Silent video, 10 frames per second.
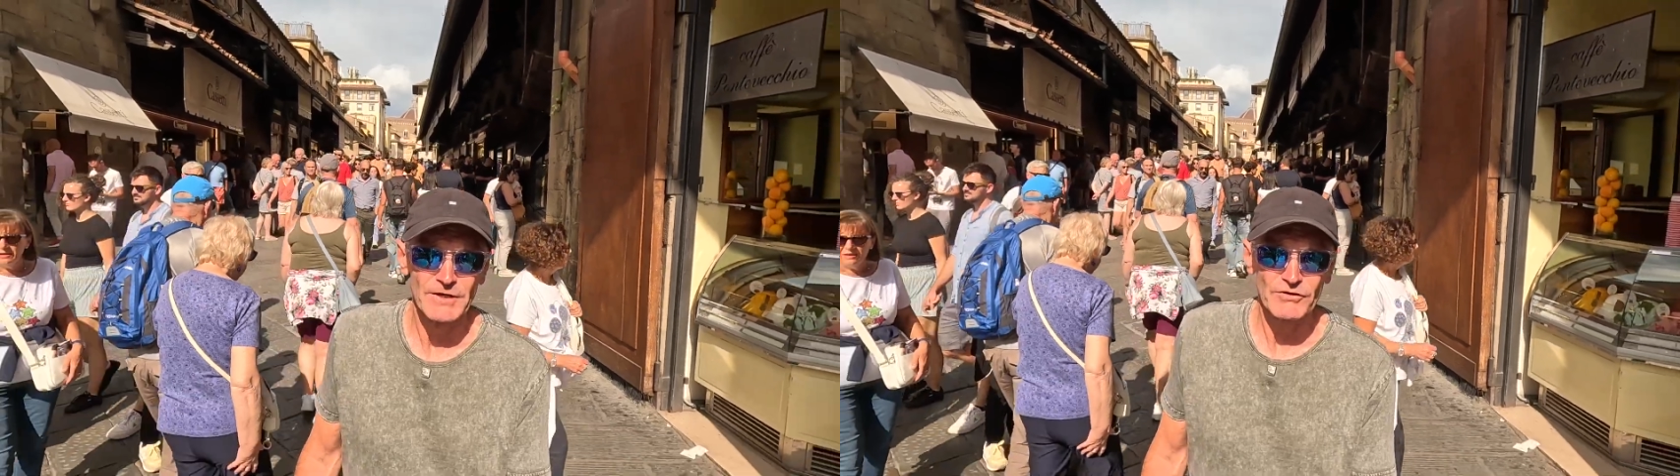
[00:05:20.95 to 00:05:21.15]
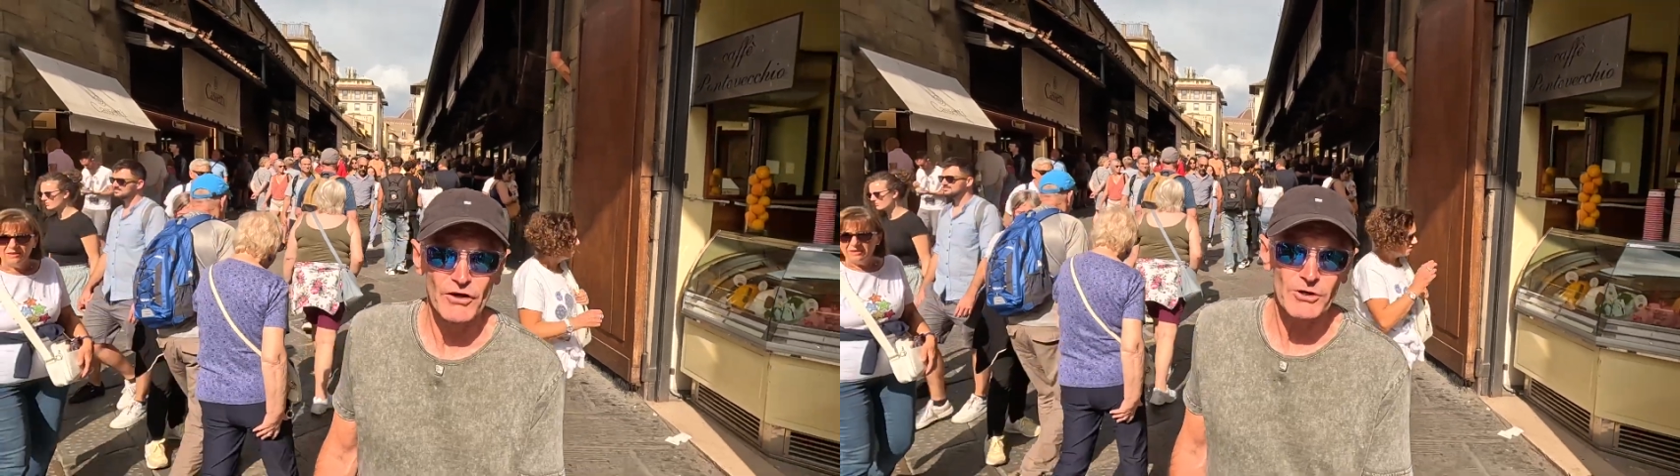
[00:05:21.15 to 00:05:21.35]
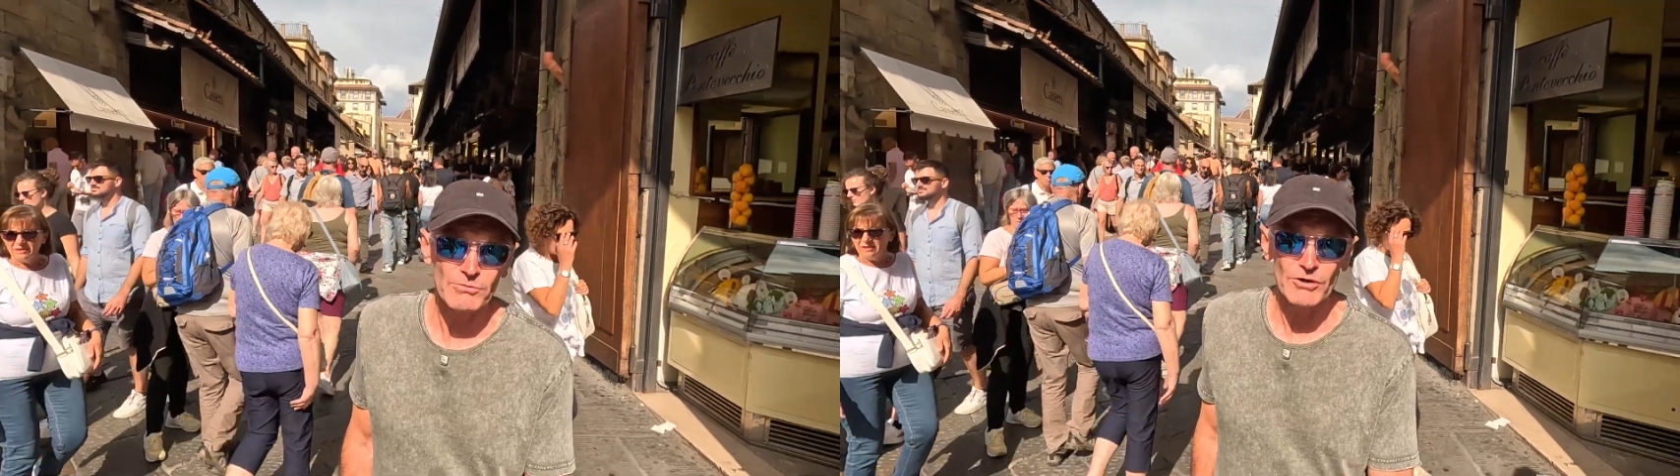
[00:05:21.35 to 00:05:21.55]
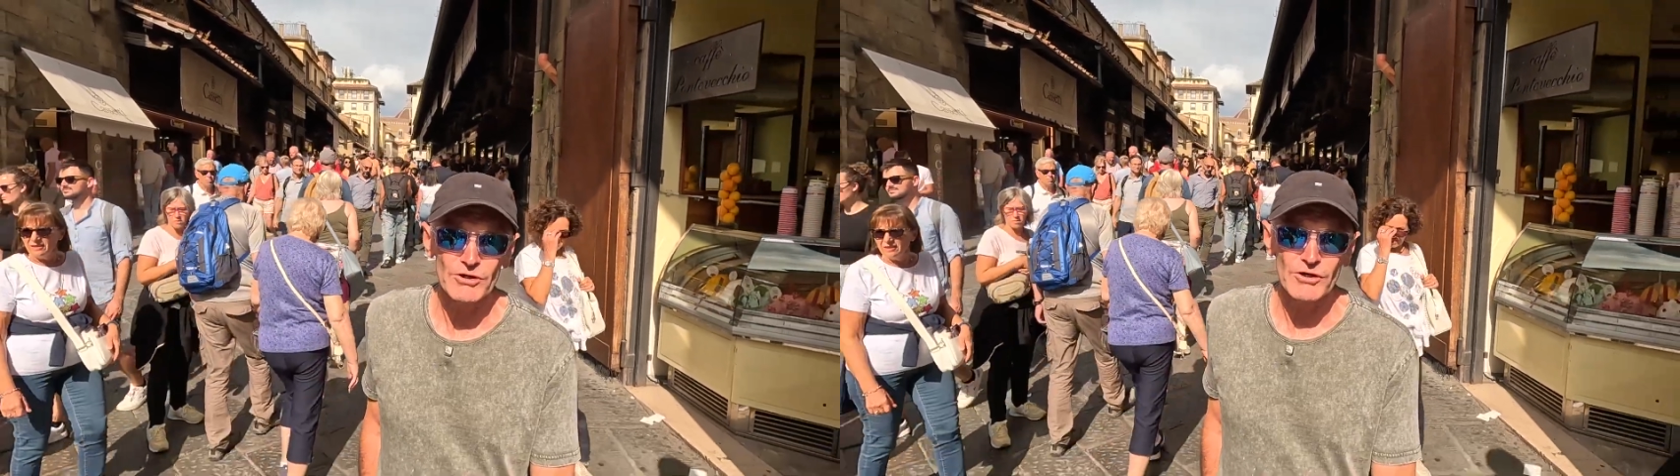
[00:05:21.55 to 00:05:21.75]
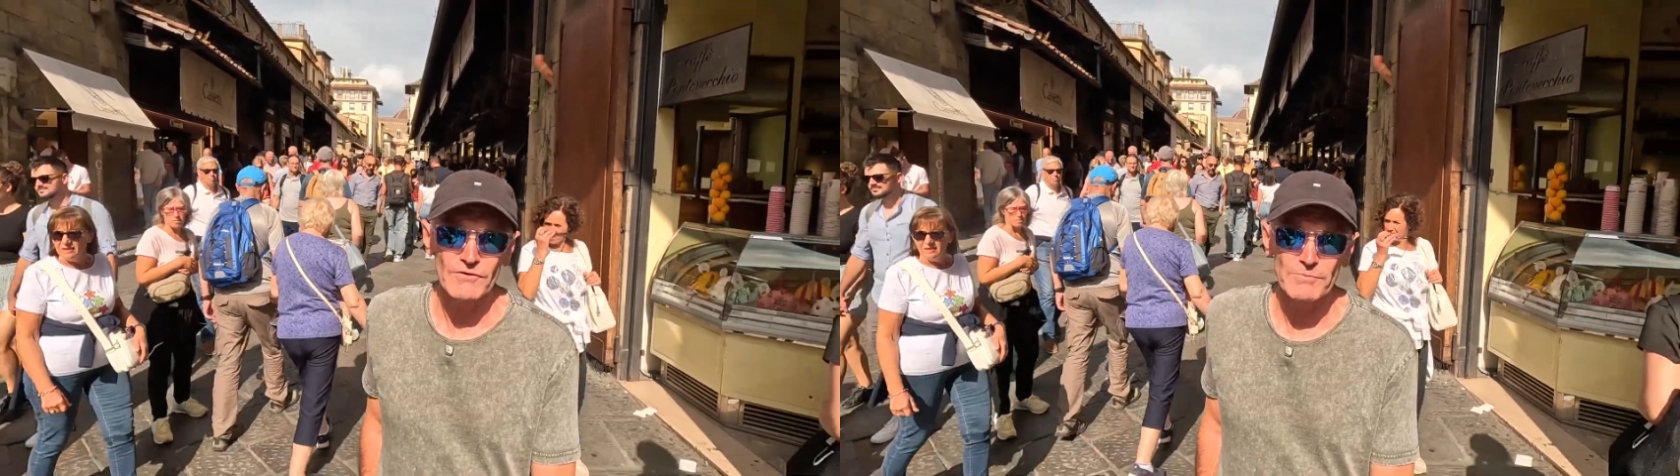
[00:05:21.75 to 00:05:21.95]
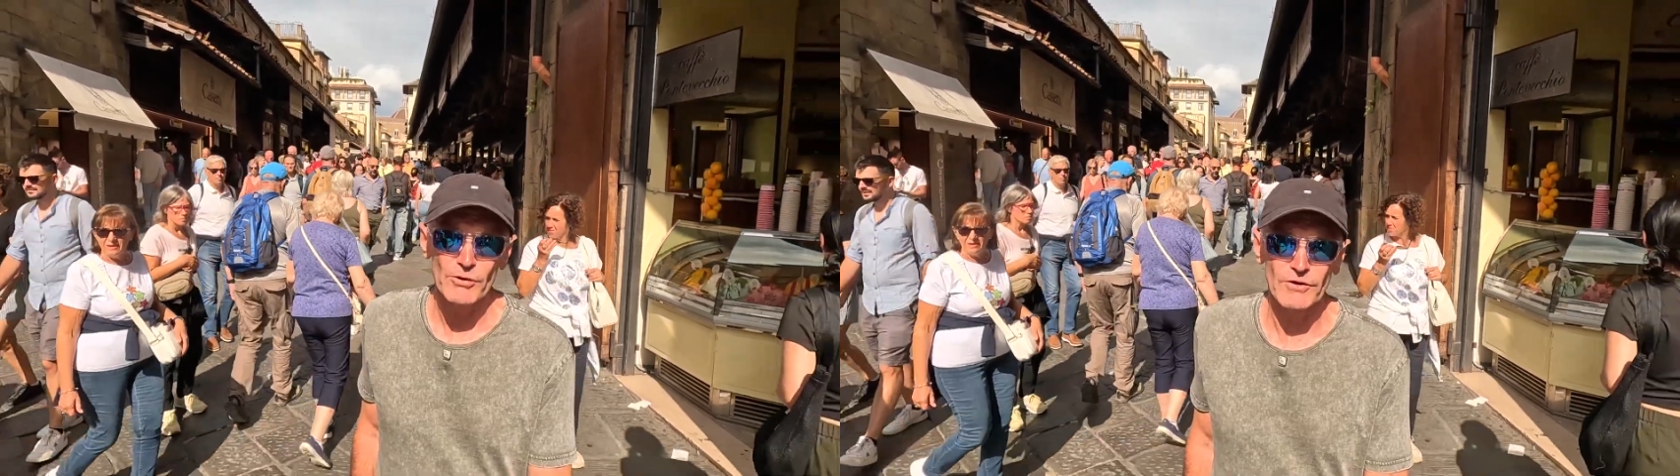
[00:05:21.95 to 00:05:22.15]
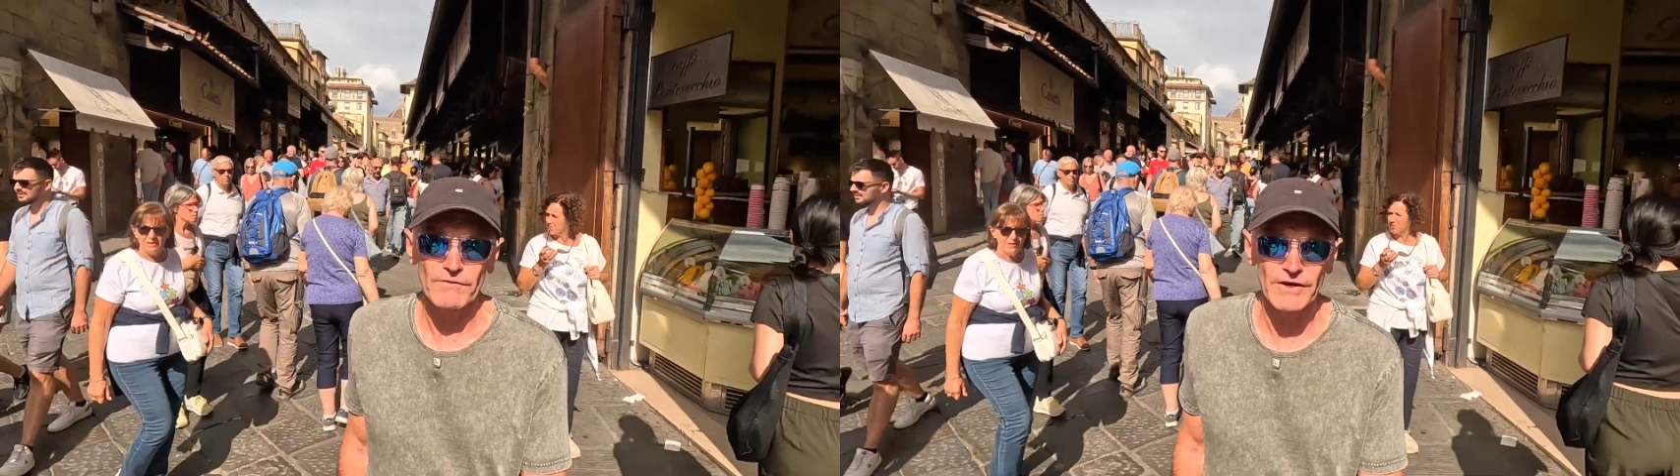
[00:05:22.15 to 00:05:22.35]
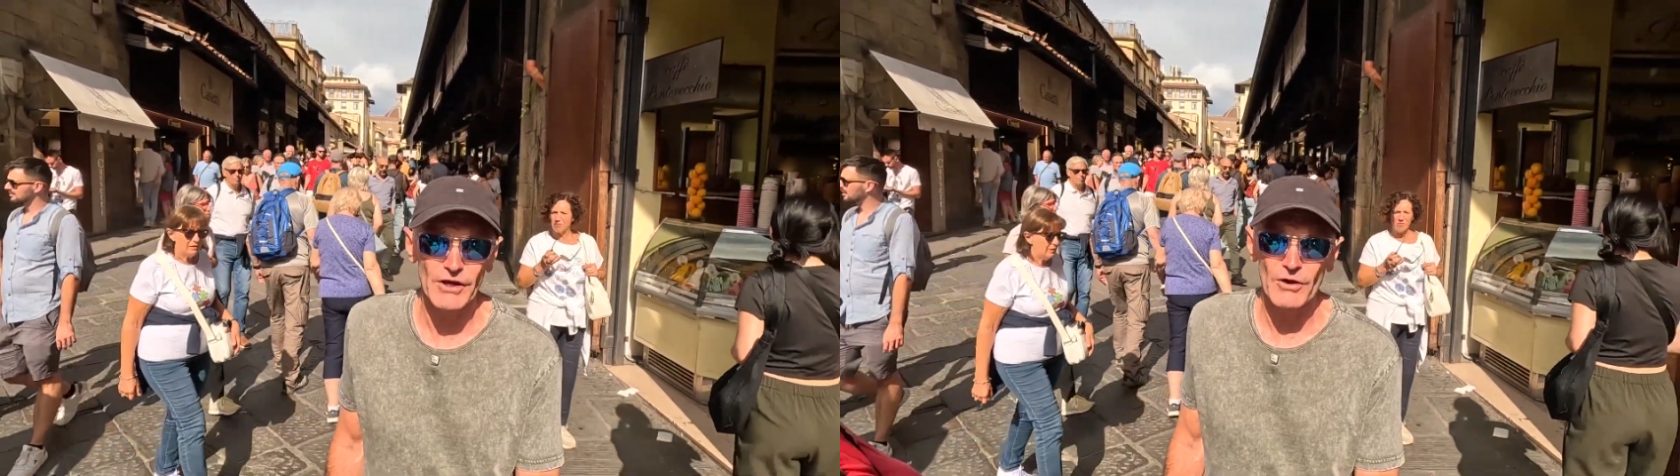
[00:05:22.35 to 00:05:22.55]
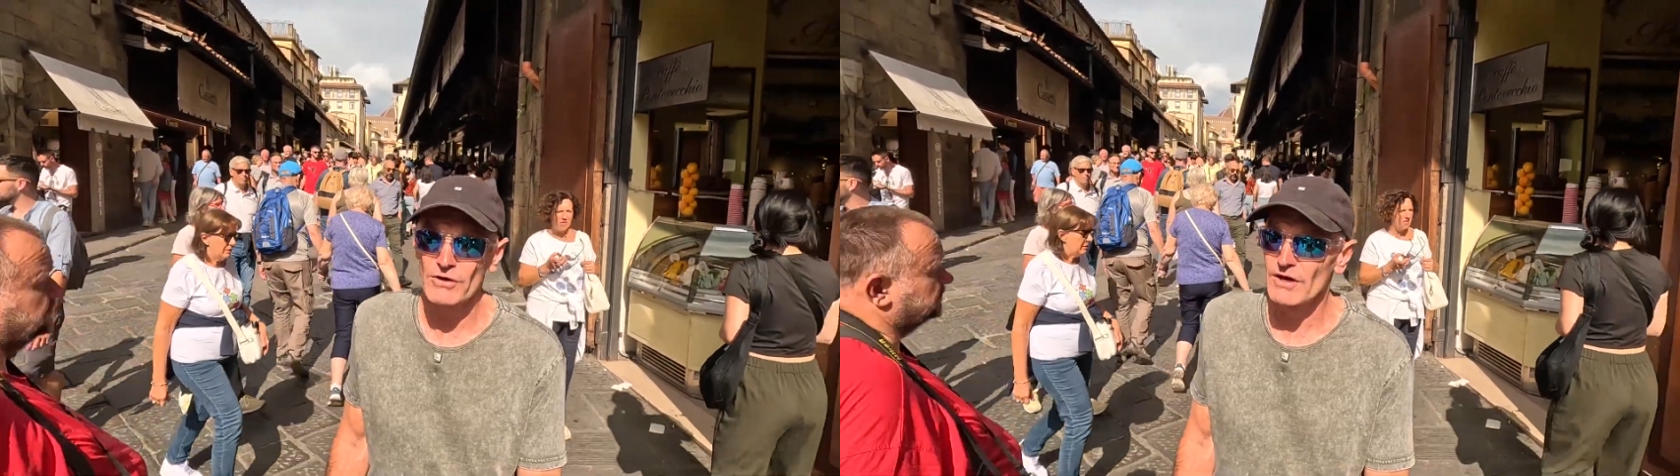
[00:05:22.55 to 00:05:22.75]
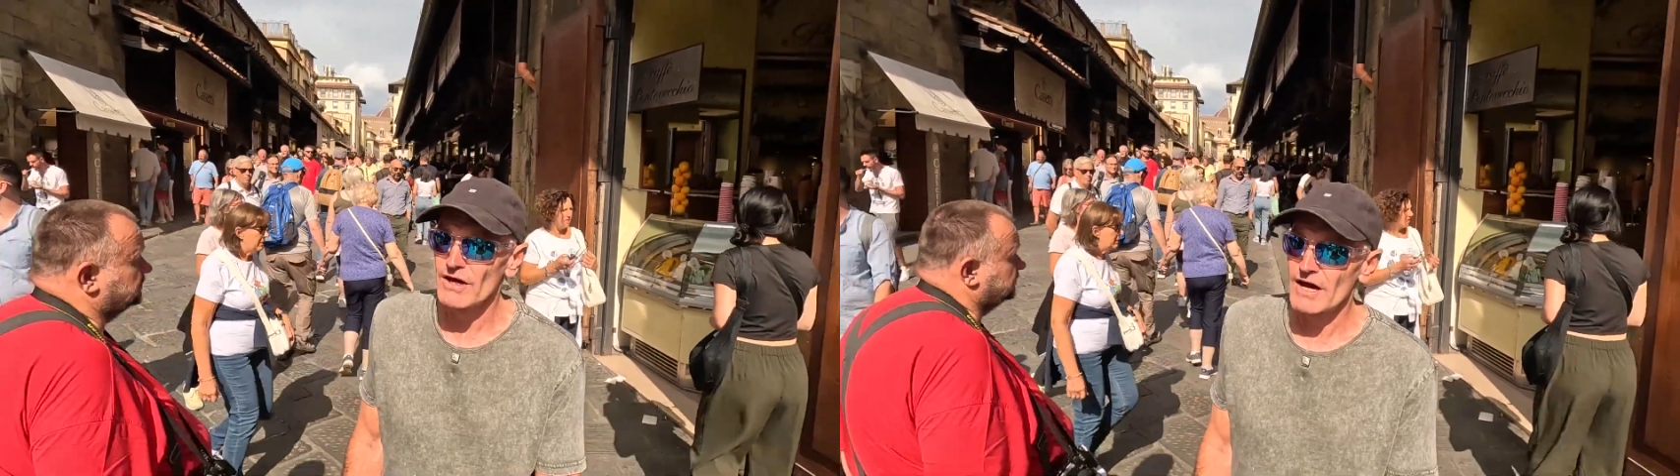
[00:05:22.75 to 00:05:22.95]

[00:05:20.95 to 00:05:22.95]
timeline of the Ponte Vecchio